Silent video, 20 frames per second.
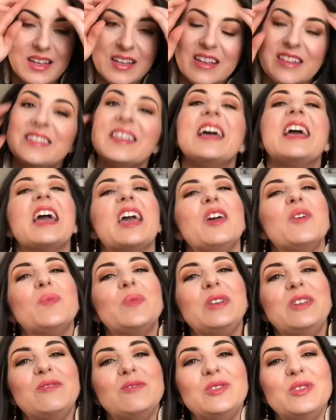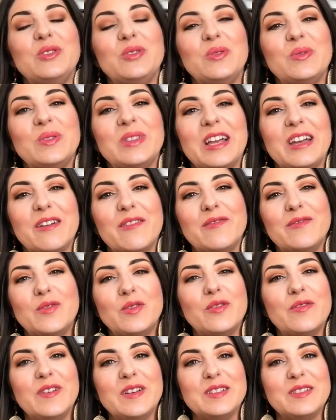because I hate when you do like a full
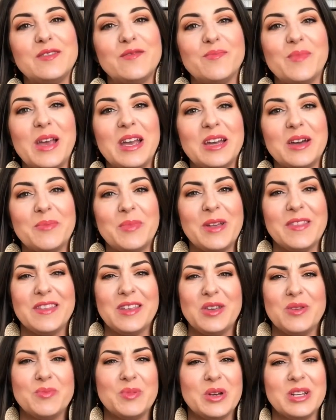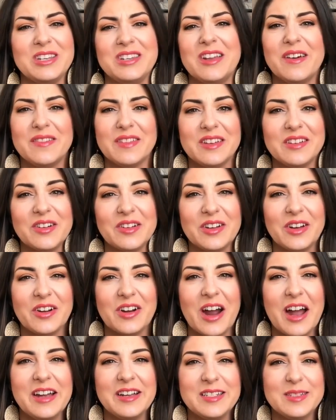face of makeup and then you put nothing on your
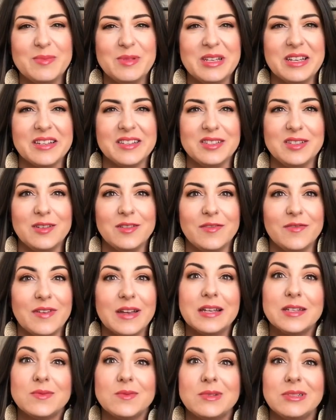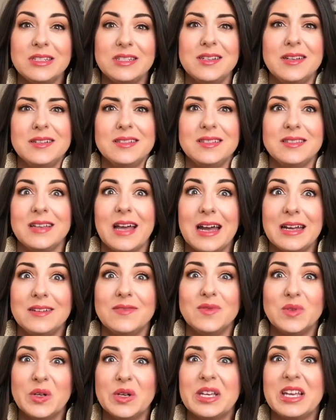eyes, because your face really does kind
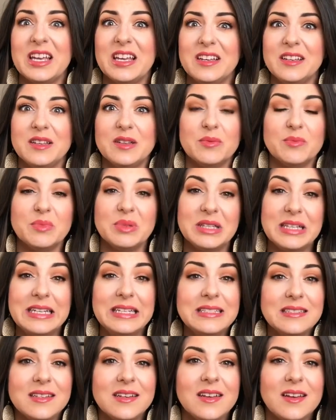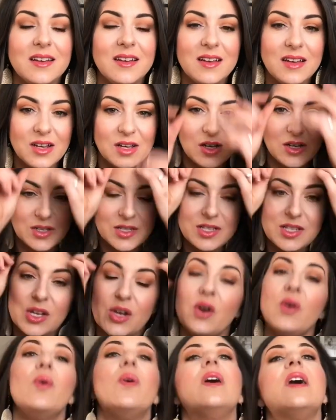of look incomplete.
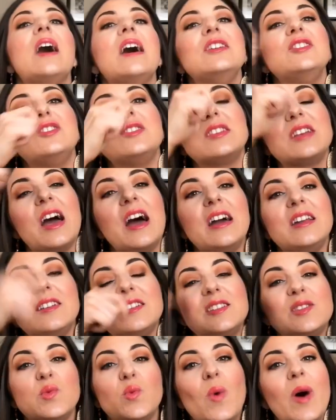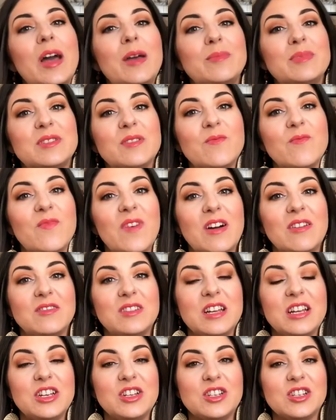So I just kind of swipe some
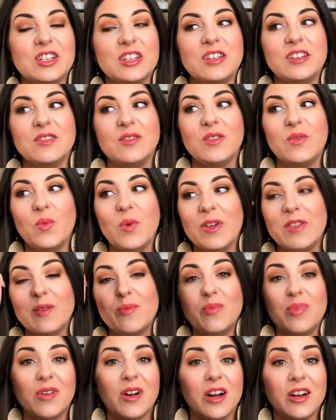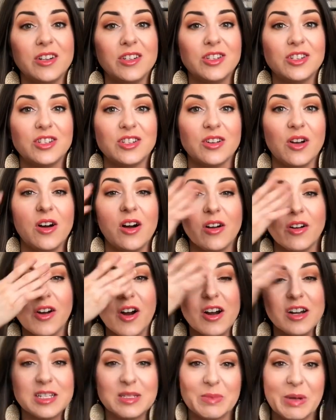foundation with a brush
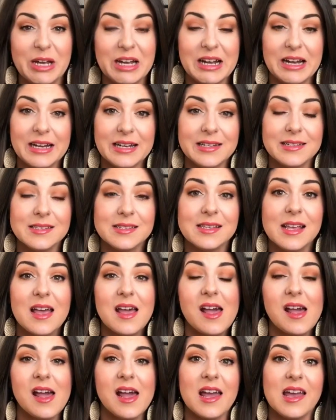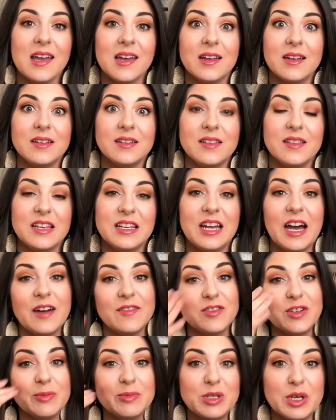across my eyes, and then
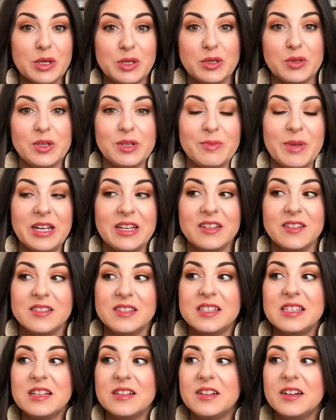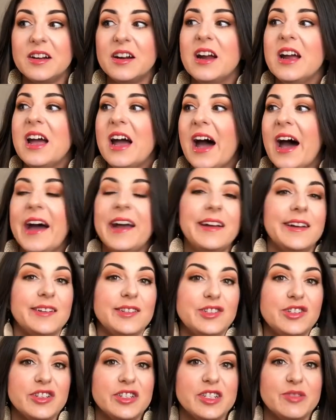after I'm done doing my concealer, I
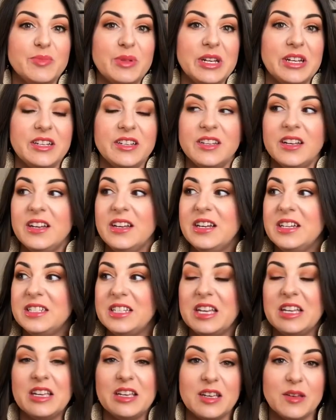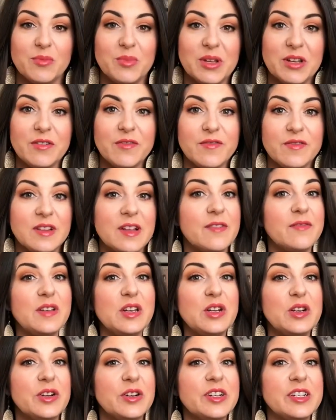had just been taking a big
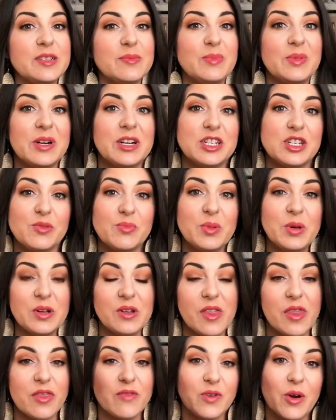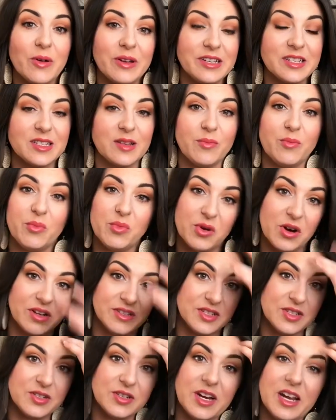fluffy crease brush, throwing some
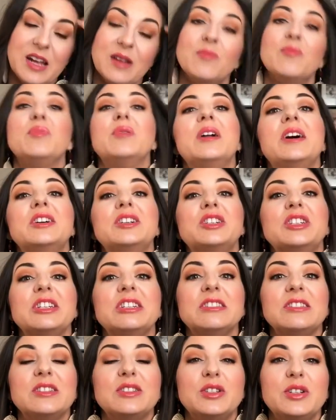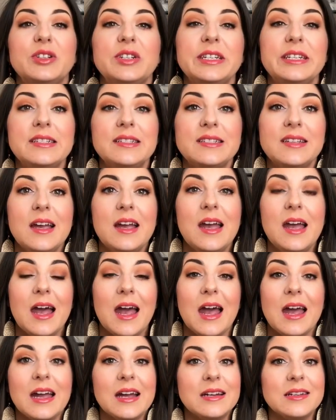bronzer and blush in the crease,
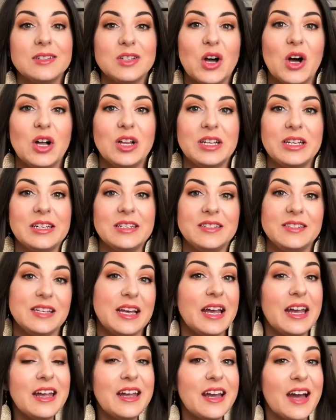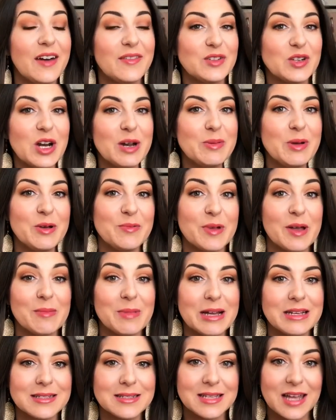and calling it a day after I put my
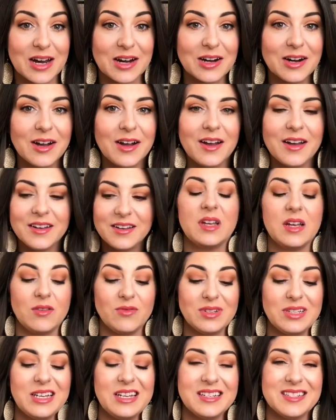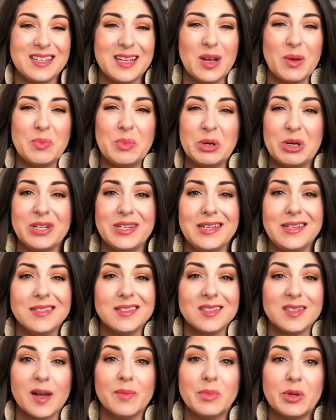mascara on. It really is like a pretty
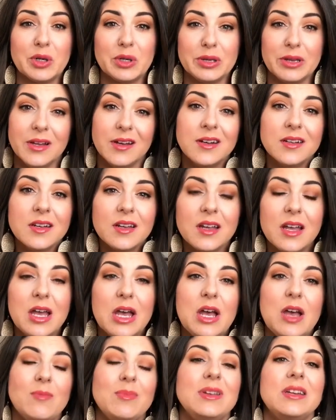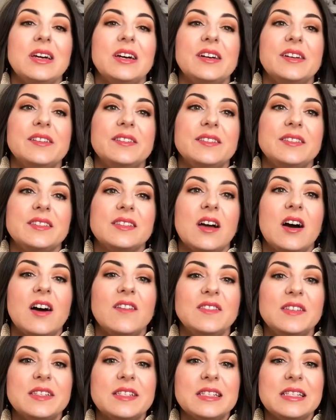summer look, because
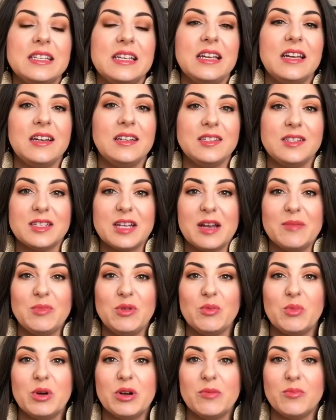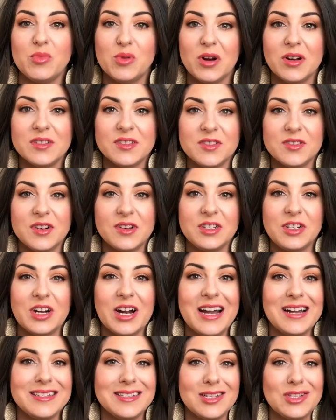obviously anytime you put bronzer on
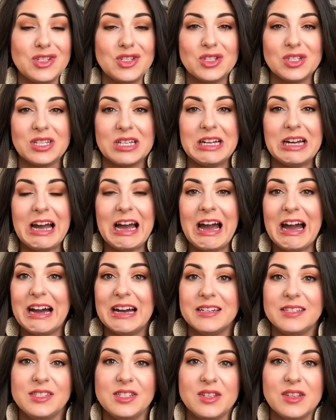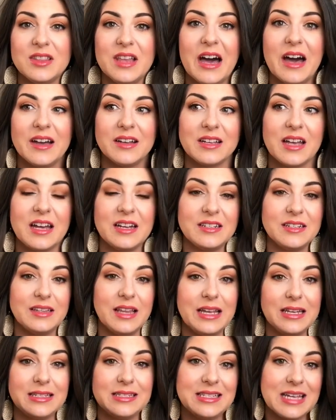your eyes, it's just gonna add to that kind of
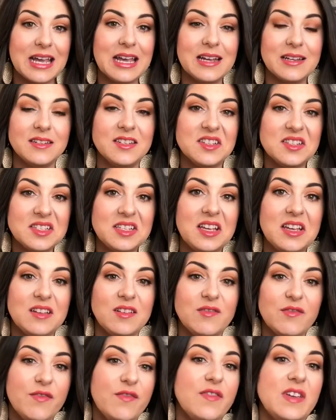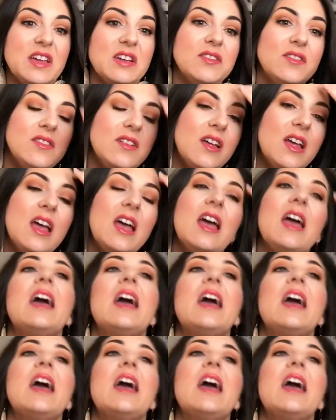like tanned skin feel.